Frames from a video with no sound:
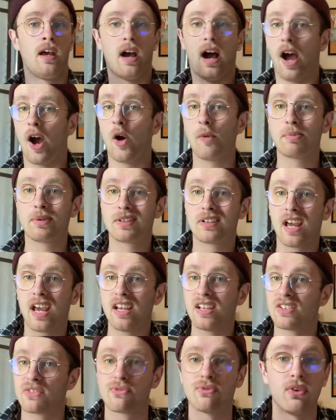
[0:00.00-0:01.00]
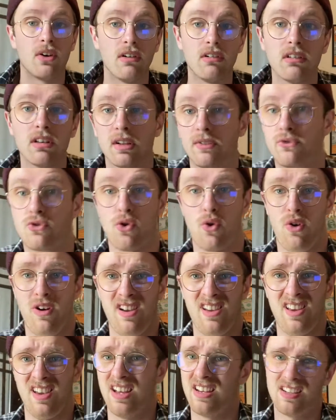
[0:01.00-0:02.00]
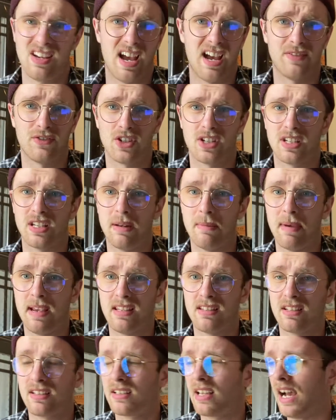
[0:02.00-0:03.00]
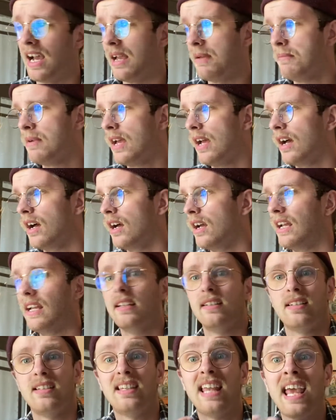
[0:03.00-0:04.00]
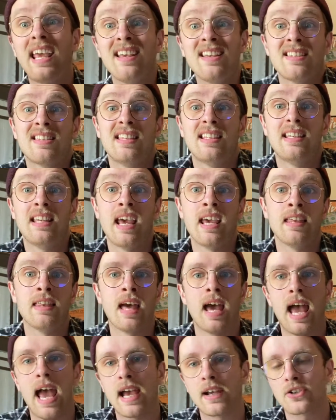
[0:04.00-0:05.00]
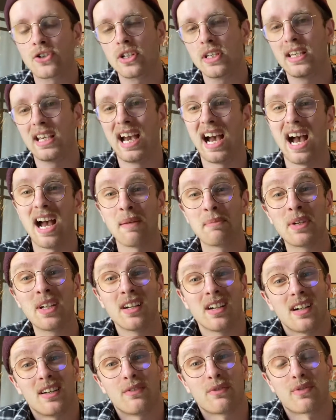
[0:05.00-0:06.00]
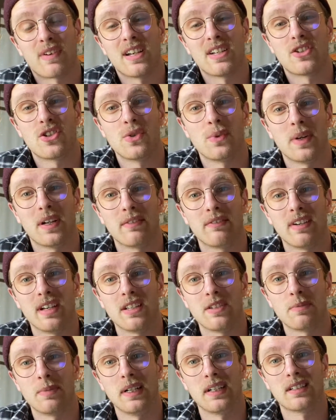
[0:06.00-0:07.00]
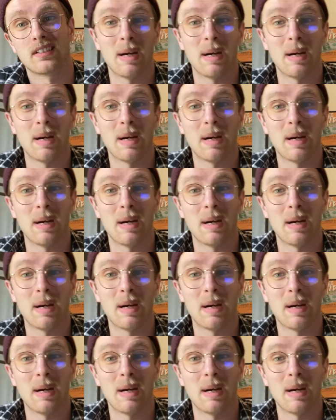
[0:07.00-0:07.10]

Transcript: I hope your day is full of joy and you have just an amazing time. Uh, and today is the day that actually I'm gonna unfriend you on Facebook.